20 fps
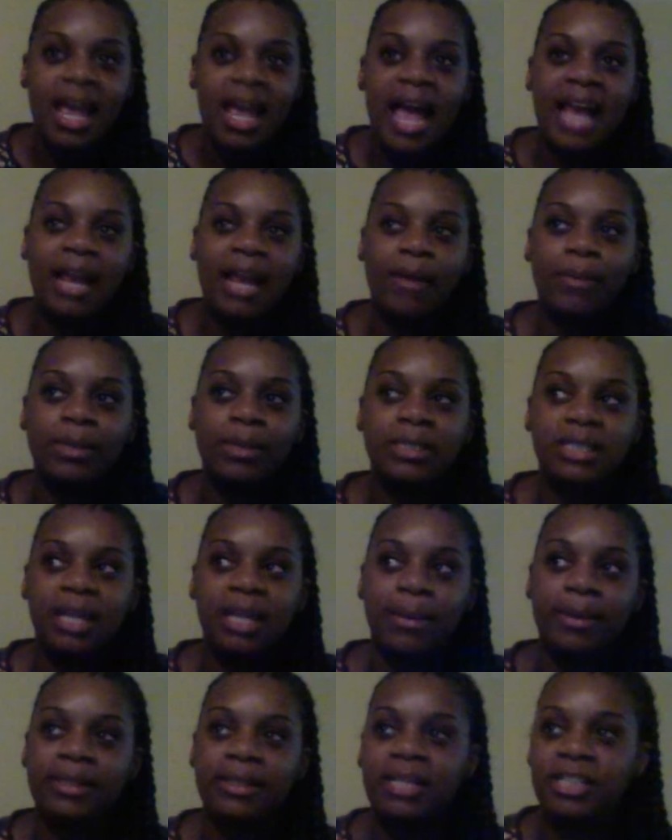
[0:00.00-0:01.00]
And it was
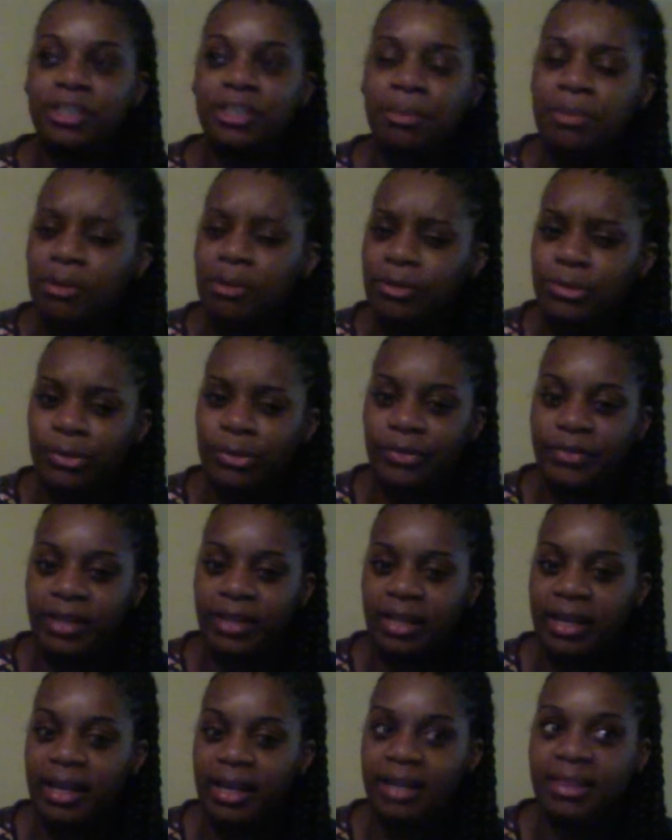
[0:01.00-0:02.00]
such a mutual
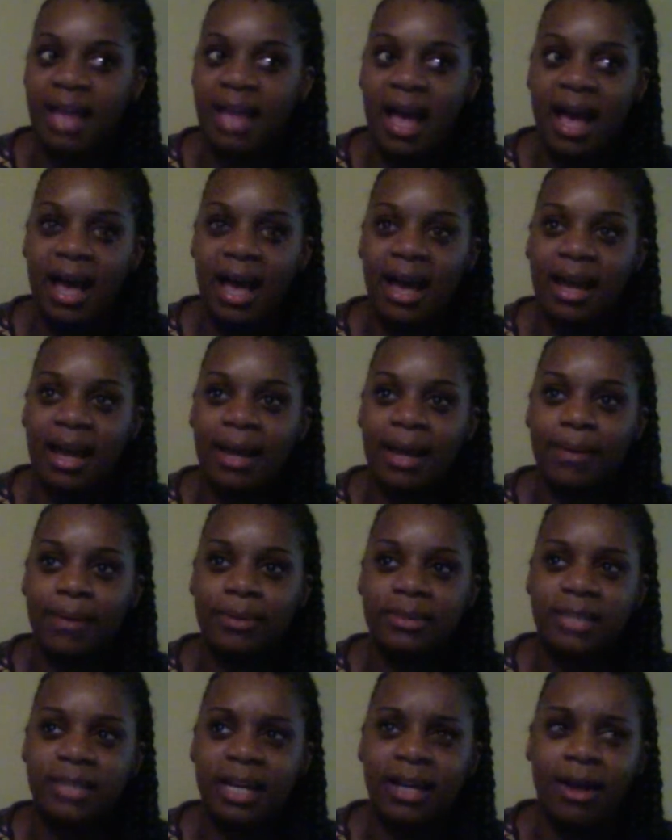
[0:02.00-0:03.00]
feeling that it
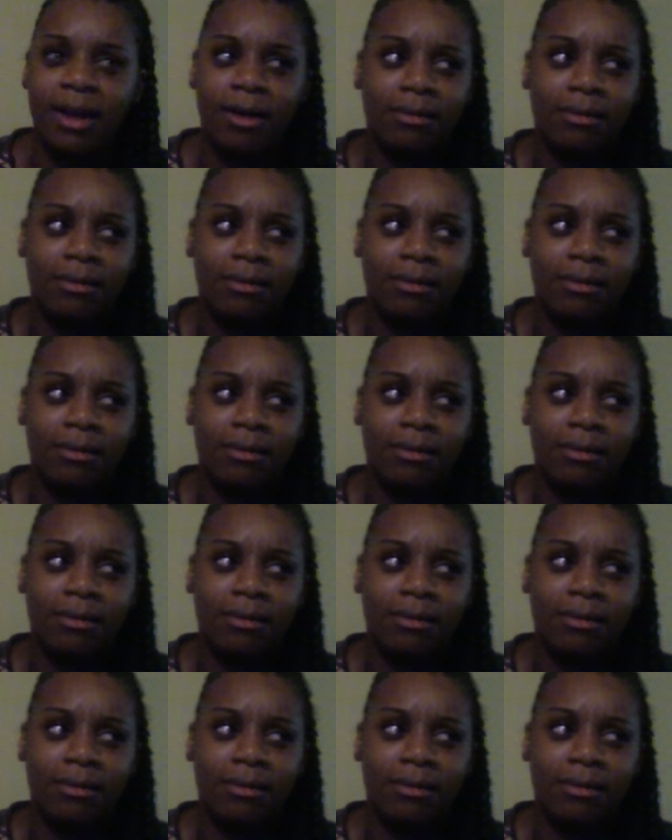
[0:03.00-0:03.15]
was like,